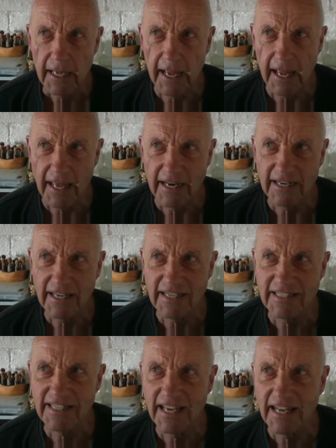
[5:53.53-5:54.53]
And he
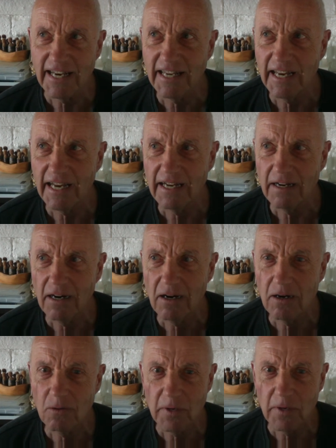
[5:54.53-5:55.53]
said,
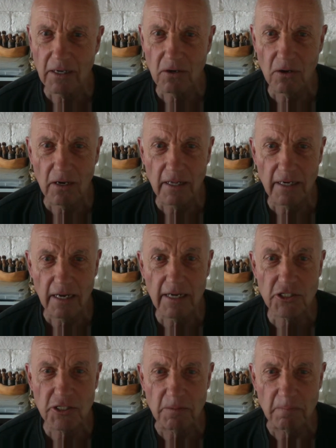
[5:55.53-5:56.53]
oh, we call it
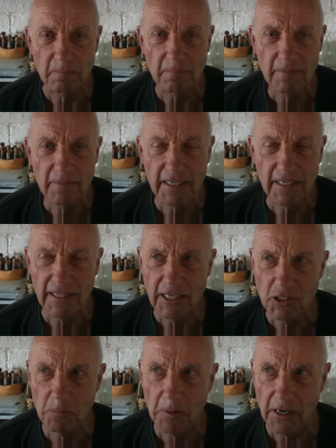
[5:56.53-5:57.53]
Isham in
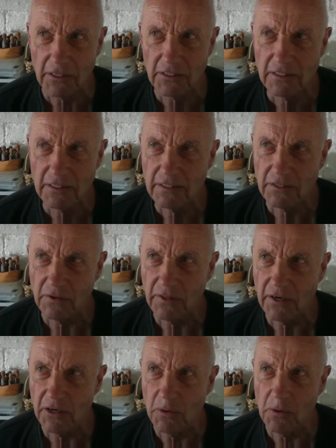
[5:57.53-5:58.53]
these parts. So
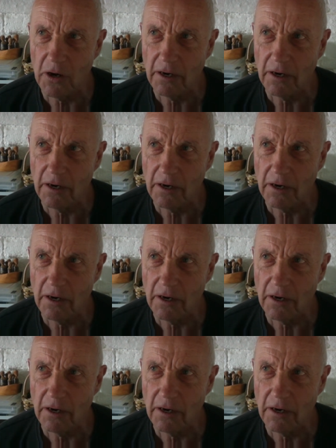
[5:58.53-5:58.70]
there you